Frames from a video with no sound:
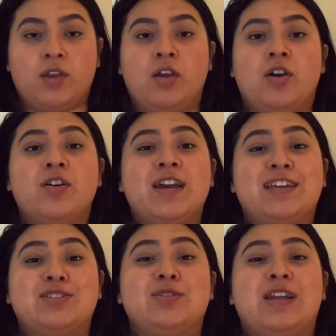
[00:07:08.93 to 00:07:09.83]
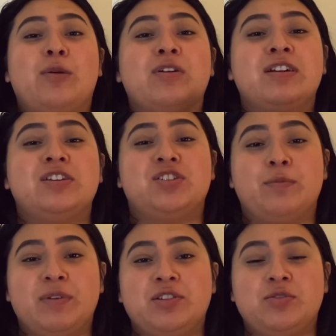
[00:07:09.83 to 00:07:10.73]
Okay, so now we're gonna
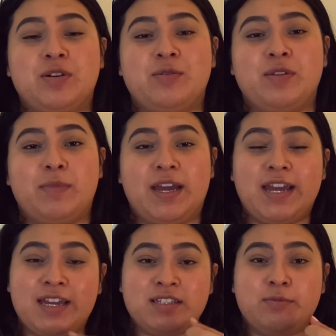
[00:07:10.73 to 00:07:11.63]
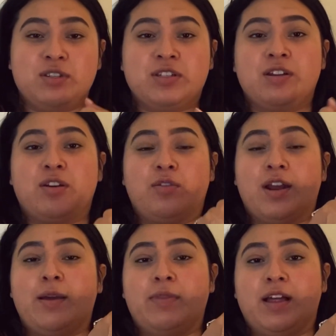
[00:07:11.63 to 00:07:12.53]
jump into it with my hands. I'm just gonna
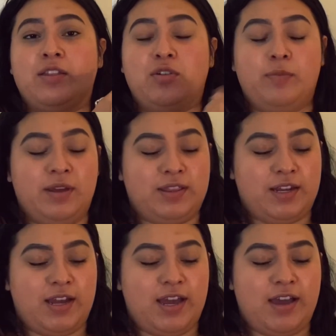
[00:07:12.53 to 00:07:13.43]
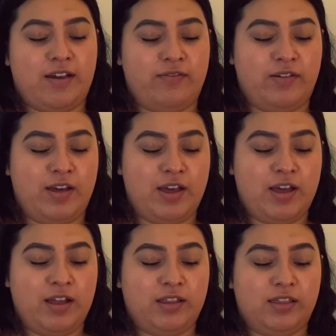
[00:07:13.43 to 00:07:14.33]
grab that little bit that I have
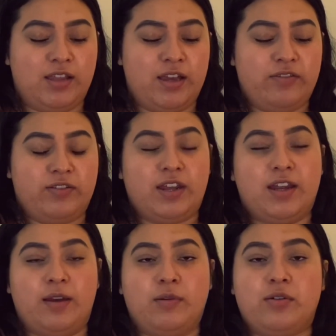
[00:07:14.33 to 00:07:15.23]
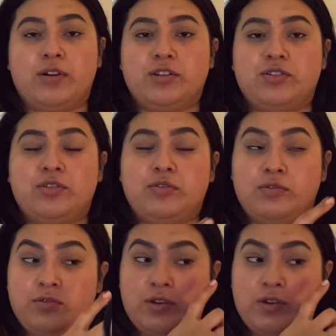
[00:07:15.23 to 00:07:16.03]
left, and I'm going to